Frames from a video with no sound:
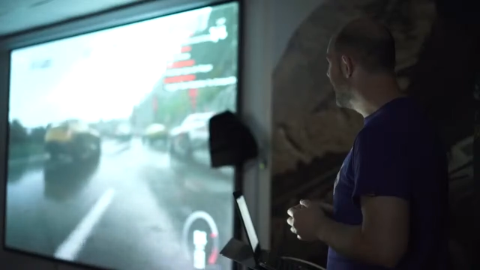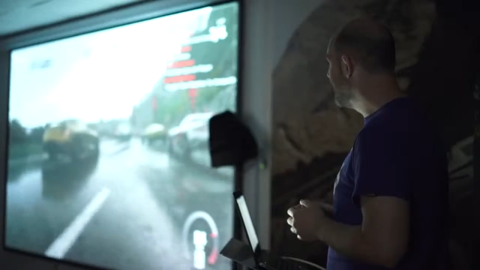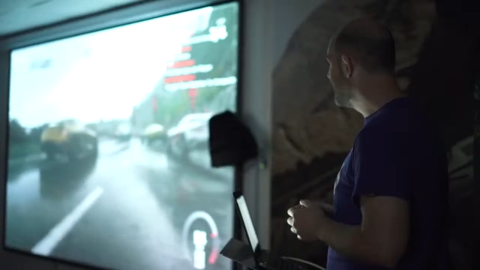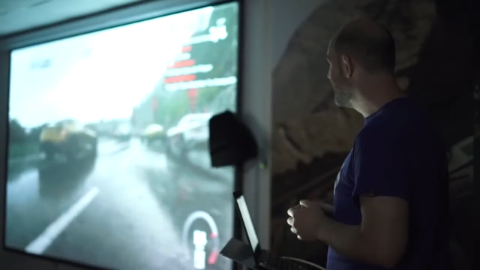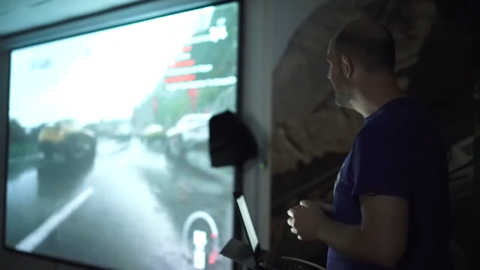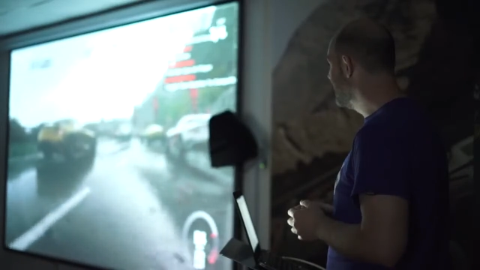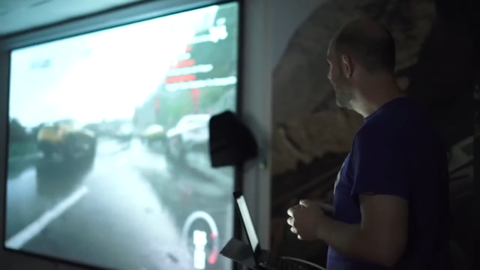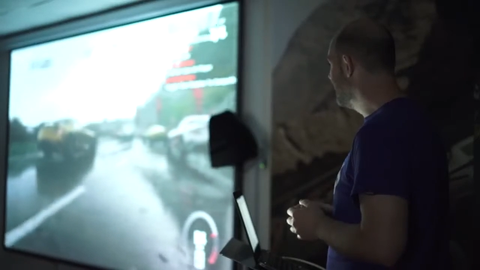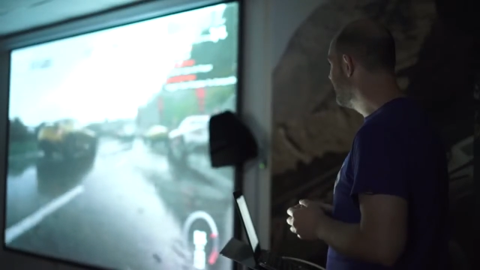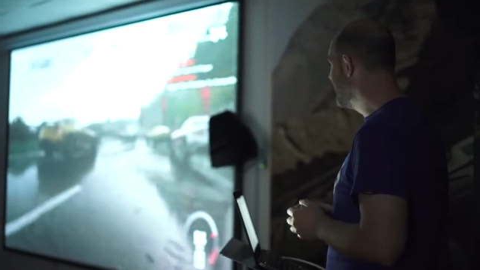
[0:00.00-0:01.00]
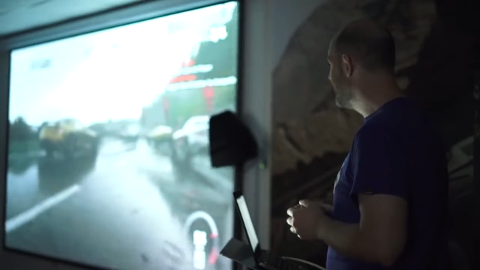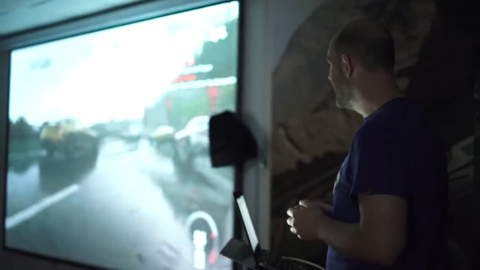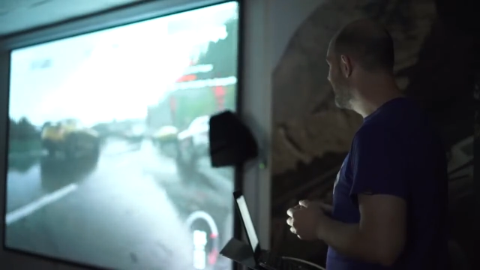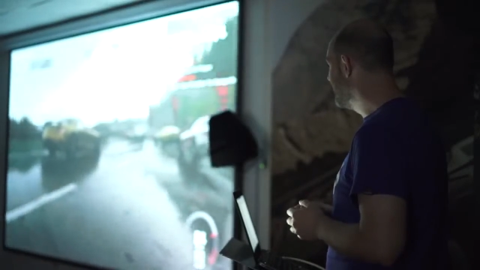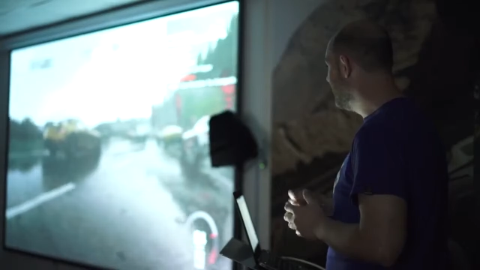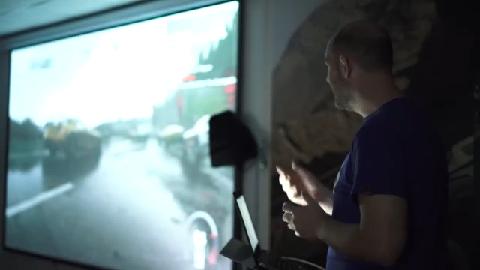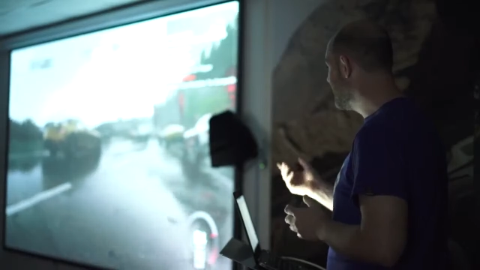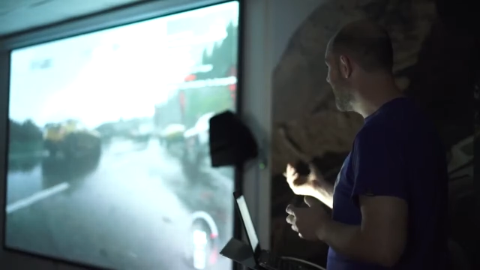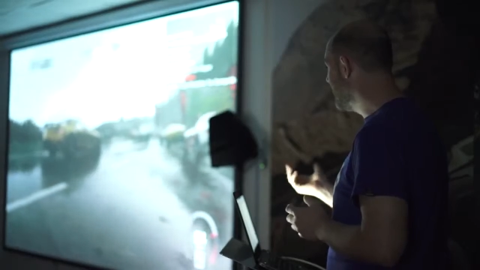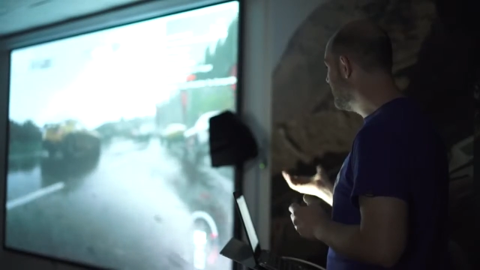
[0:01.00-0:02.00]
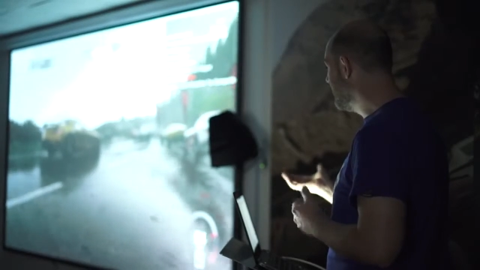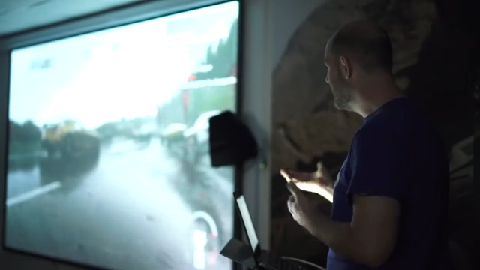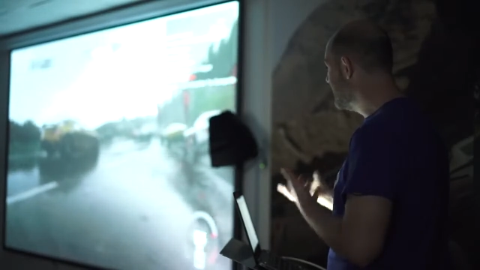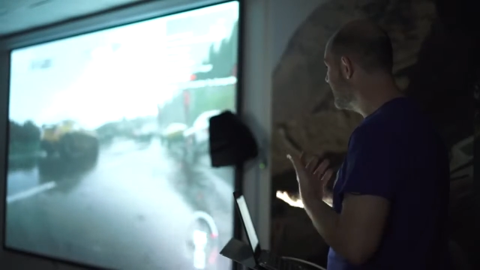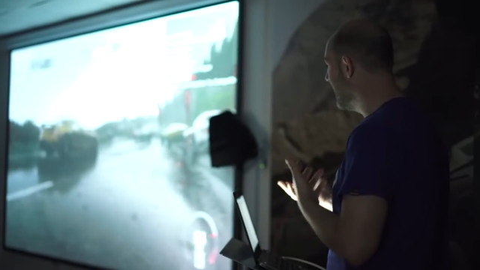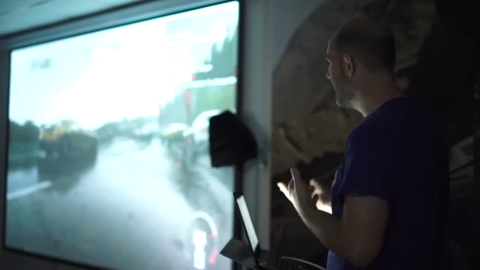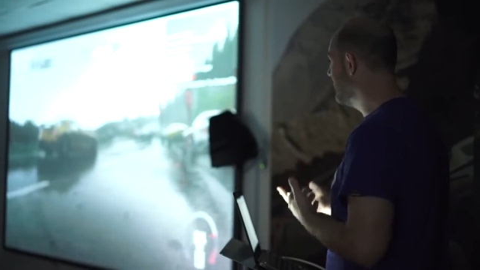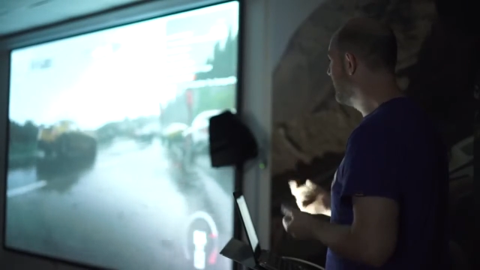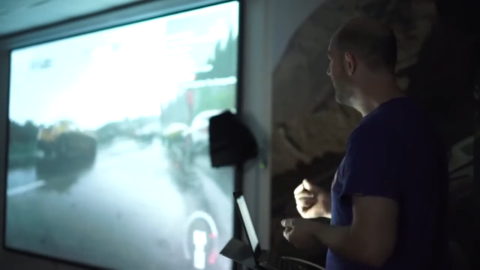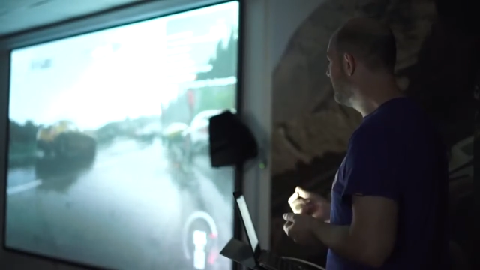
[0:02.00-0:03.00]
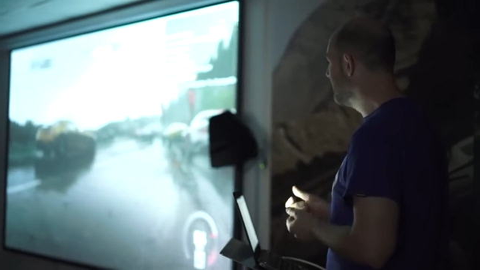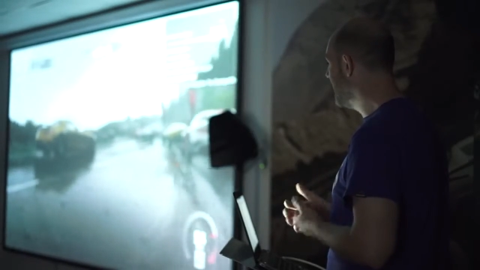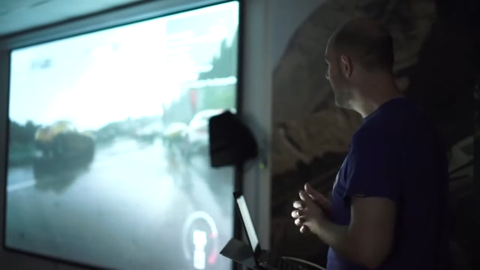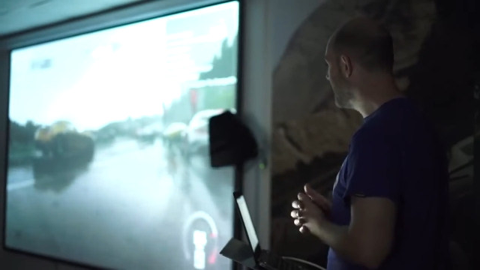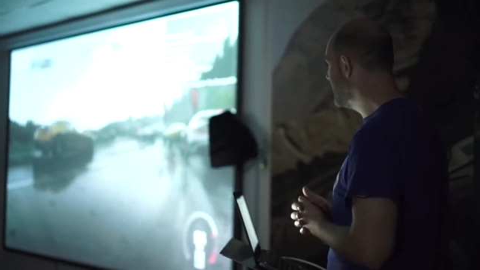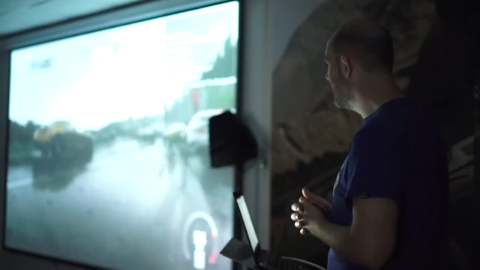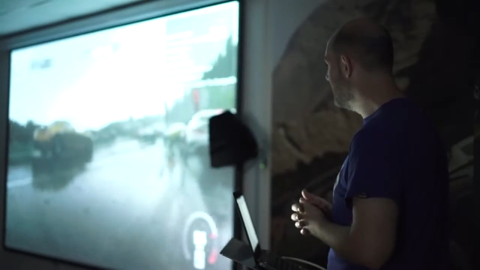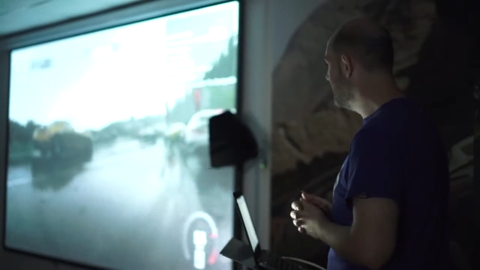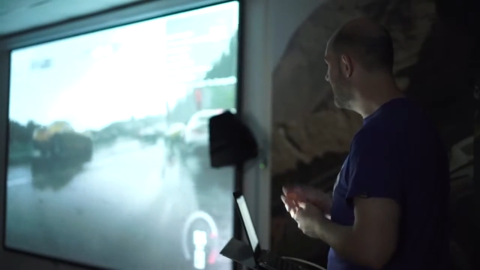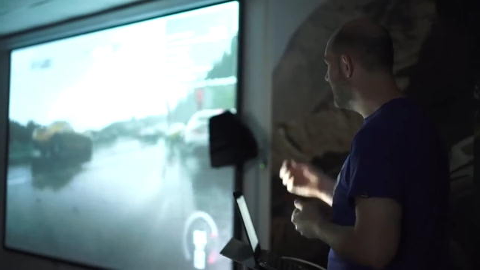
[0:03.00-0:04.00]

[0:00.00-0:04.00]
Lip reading: No face is visible, so there are no lips to read.